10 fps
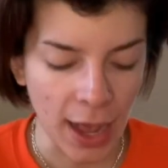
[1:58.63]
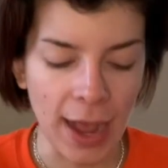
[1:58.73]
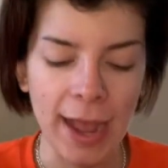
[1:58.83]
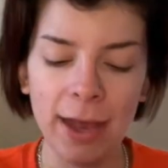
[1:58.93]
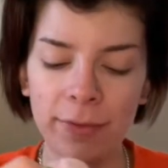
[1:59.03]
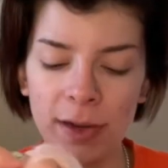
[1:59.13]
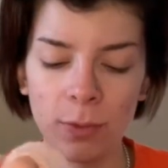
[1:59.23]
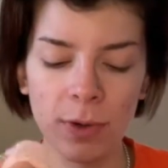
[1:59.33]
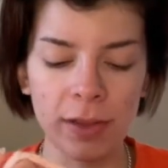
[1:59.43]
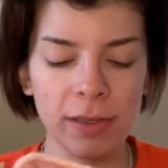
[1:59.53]
I have here
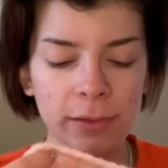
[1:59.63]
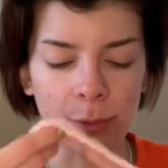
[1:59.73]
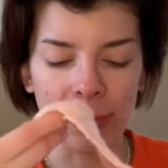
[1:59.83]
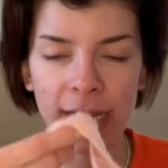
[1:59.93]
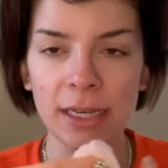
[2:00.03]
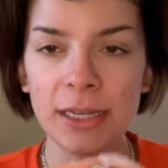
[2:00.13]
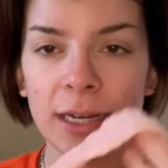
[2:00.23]
one of these little bandy